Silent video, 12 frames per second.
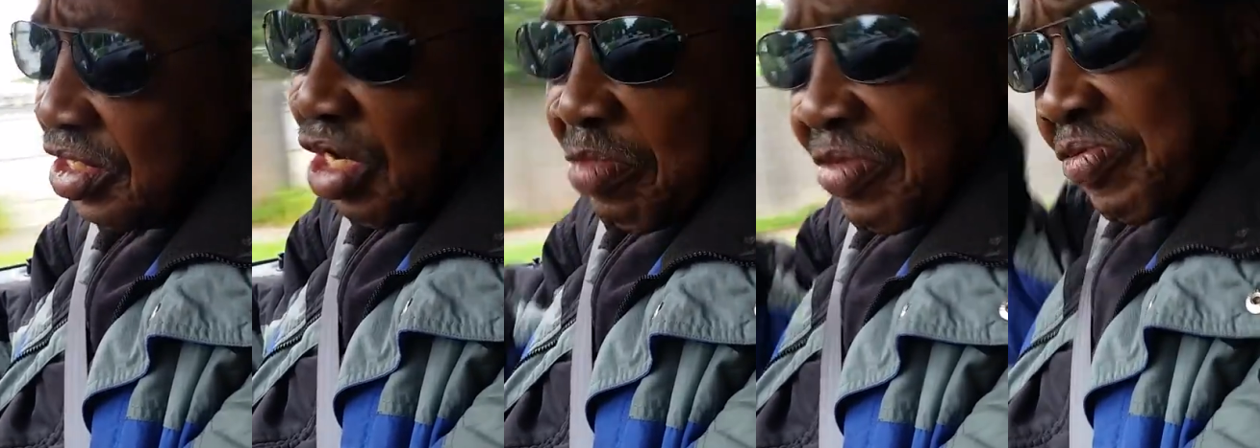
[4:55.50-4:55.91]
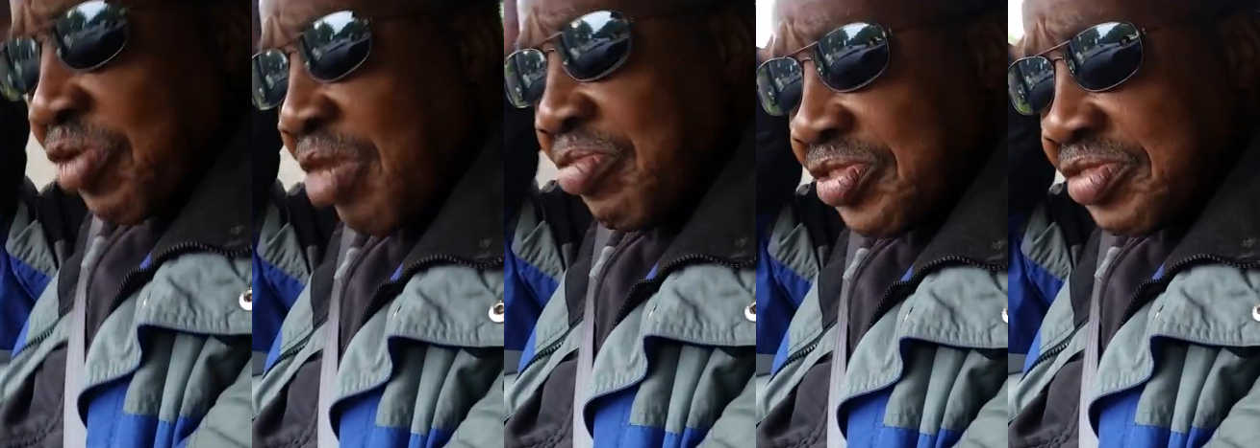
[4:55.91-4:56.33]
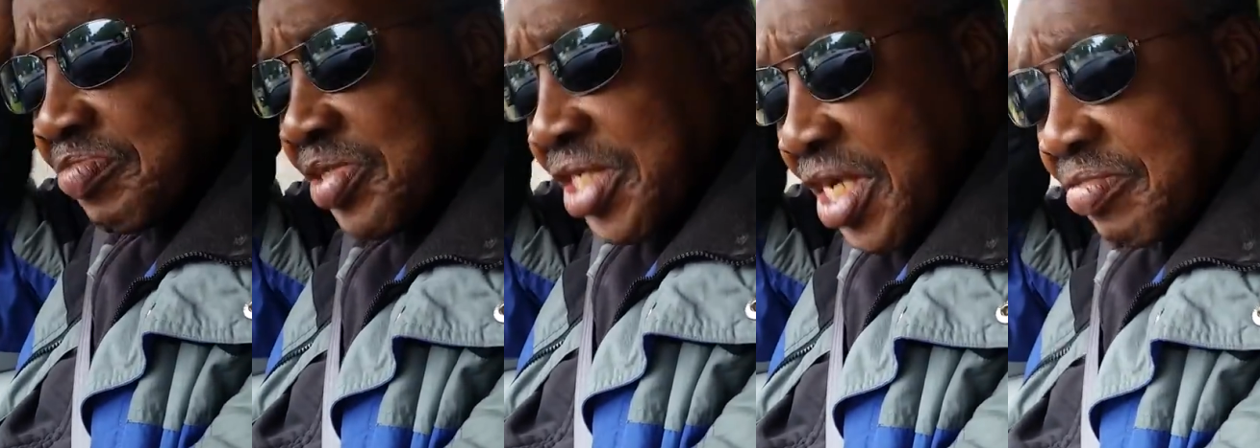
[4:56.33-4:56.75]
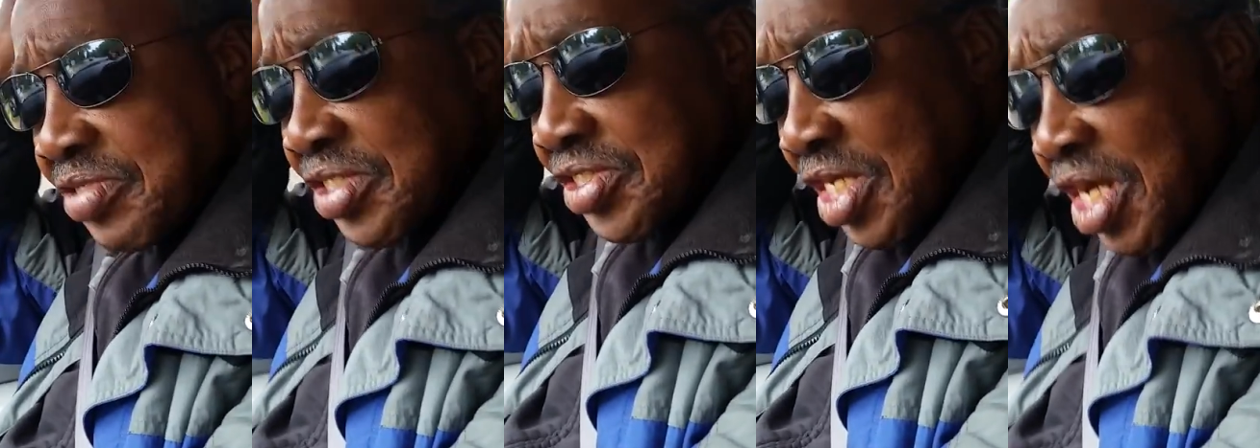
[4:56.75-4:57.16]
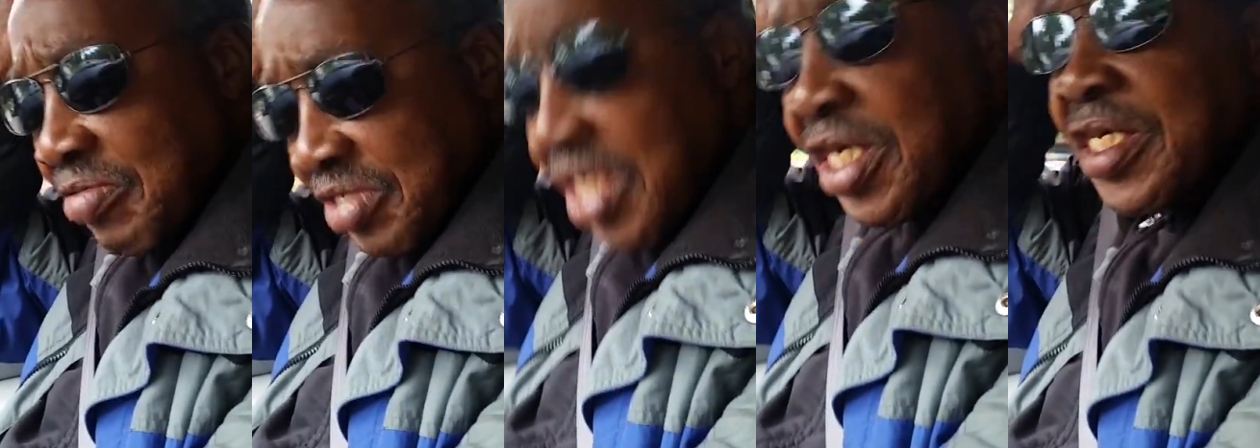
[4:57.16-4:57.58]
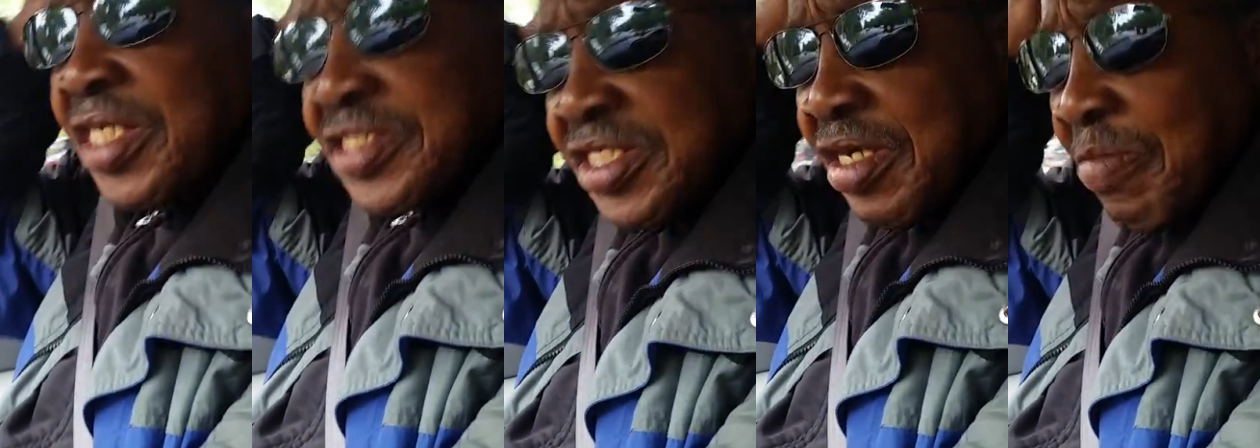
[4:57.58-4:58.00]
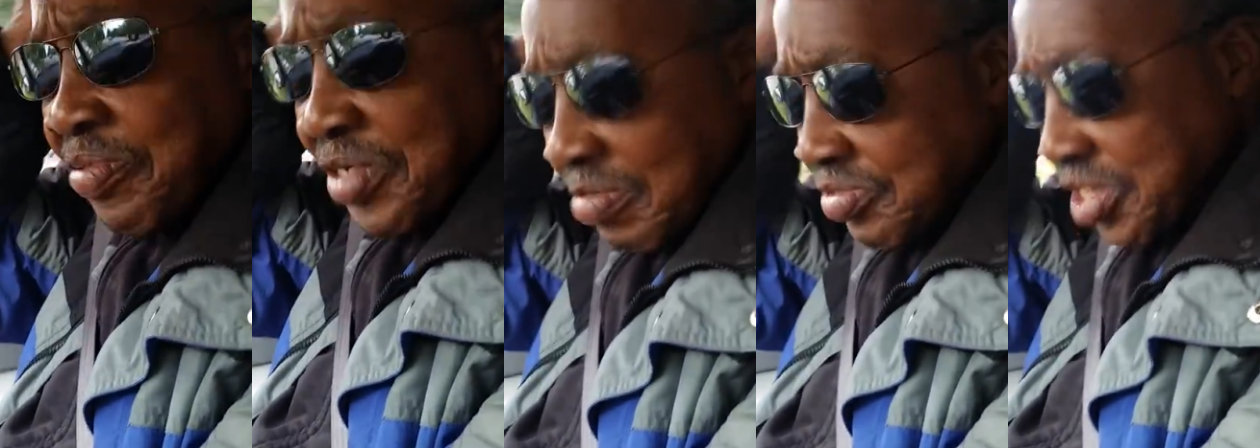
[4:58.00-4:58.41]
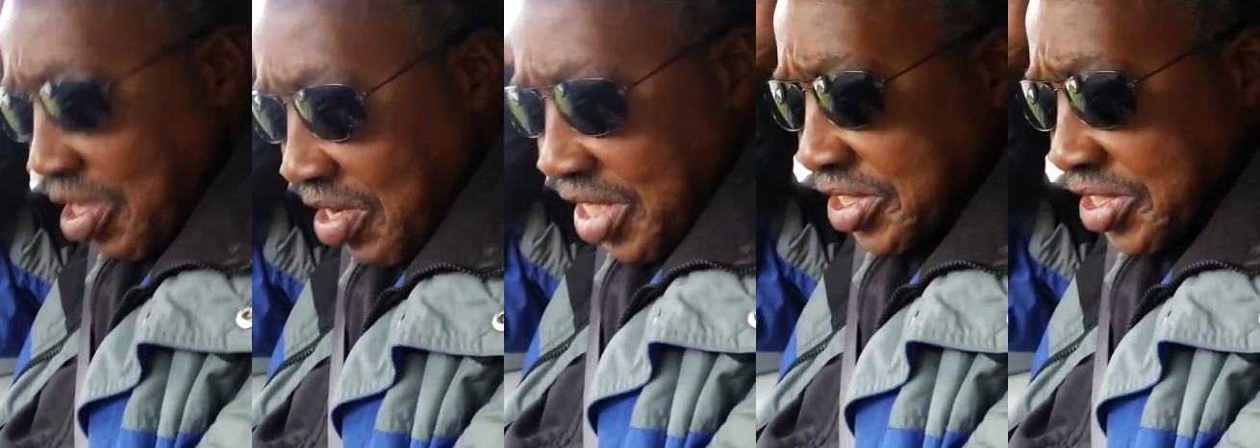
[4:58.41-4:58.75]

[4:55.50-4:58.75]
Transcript: I came to Islam, yeah, I did. I'm sorry, I did.